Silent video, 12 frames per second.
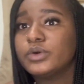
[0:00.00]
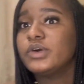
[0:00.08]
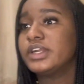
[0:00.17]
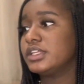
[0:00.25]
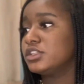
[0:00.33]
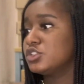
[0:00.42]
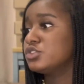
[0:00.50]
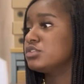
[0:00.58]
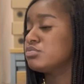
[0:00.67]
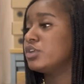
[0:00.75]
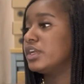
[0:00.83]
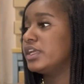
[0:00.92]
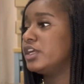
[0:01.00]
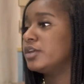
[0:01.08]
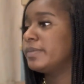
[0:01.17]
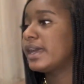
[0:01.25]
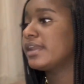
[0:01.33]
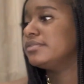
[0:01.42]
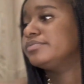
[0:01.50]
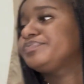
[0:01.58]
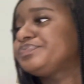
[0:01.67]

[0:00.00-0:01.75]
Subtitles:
going to, the drills were waiting to hear about it.